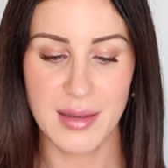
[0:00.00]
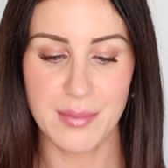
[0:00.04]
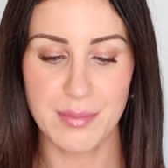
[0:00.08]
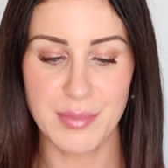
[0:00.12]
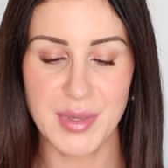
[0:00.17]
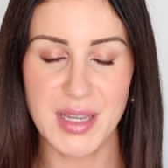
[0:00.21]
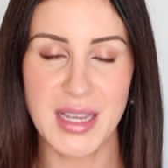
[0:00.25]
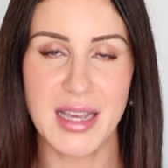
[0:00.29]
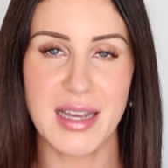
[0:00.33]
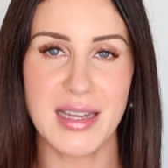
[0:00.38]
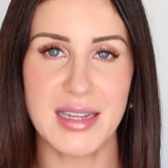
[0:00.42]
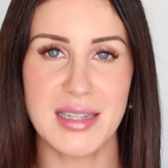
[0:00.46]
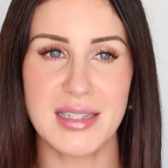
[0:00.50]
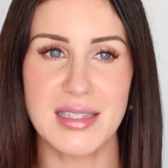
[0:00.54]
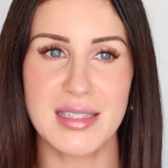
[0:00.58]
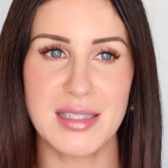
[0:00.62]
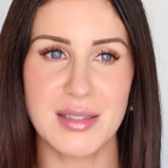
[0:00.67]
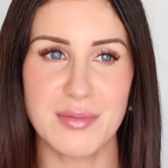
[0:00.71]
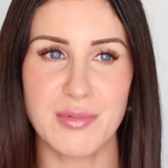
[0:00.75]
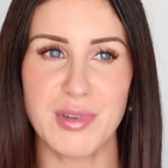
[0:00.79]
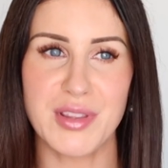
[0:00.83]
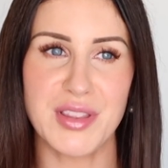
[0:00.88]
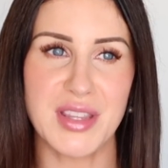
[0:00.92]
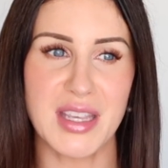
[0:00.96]

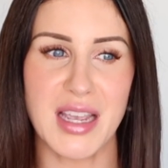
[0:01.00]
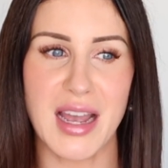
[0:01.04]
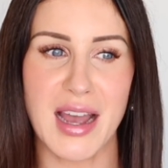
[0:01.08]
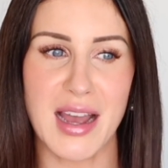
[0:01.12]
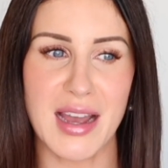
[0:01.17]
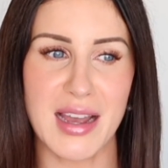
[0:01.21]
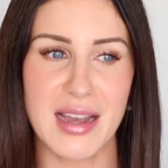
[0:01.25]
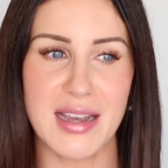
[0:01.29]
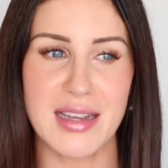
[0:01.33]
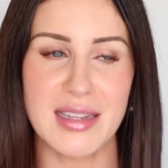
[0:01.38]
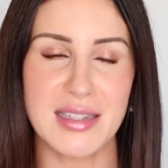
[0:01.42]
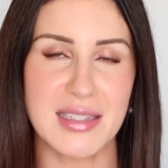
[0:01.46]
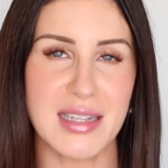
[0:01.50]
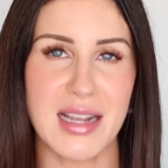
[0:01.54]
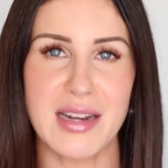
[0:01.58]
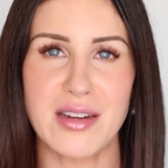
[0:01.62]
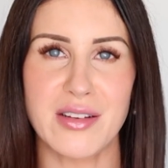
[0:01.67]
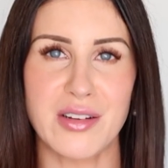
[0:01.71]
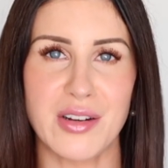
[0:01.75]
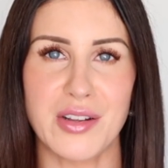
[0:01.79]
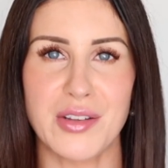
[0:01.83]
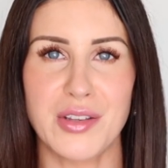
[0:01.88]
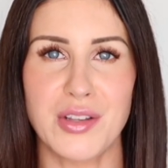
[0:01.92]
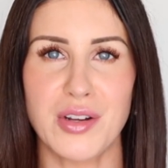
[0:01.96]
because with the eyes, I
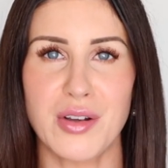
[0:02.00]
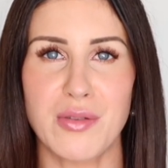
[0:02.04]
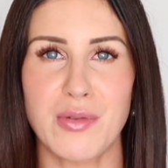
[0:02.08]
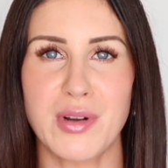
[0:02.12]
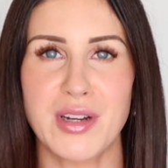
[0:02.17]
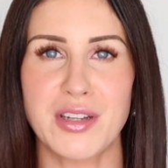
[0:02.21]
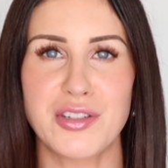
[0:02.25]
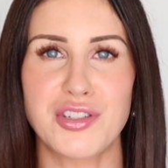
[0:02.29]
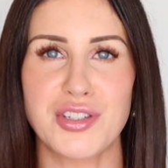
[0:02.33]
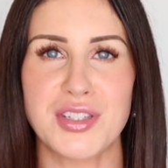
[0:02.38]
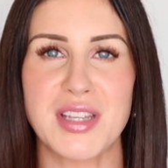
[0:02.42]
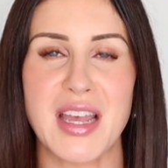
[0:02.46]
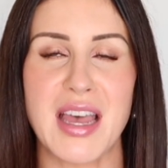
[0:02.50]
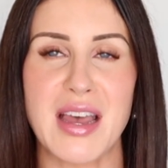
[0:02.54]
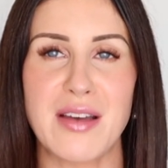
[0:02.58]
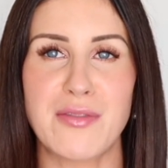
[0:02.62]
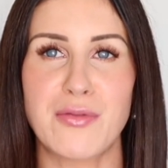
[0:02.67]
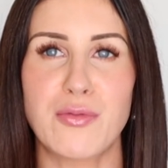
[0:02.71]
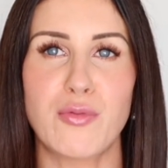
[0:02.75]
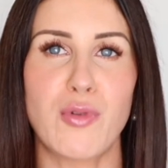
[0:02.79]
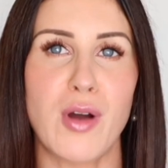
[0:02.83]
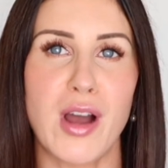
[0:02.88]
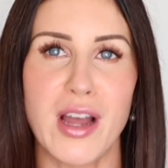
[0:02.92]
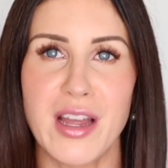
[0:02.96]
don't know, you don't want to just have
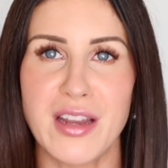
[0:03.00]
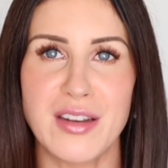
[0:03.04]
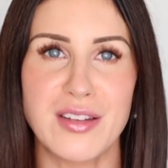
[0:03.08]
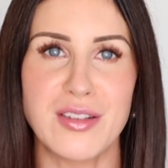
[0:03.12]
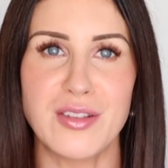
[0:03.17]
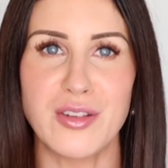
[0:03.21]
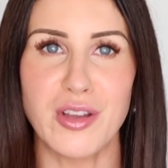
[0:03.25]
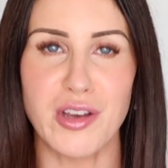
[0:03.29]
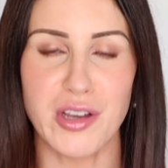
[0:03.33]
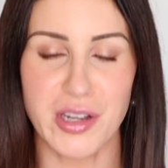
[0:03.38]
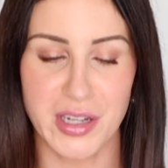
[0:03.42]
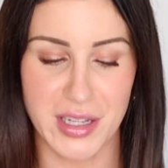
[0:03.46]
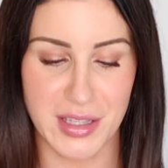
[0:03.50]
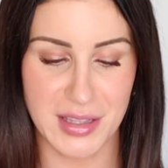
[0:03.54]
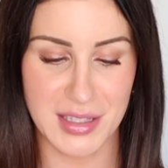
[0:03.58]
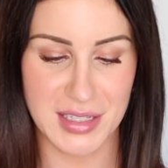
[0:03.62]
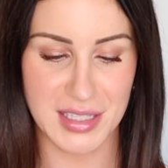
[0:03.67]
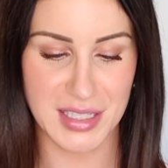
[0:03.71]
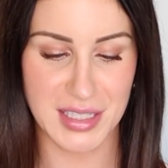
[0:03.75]
one look in the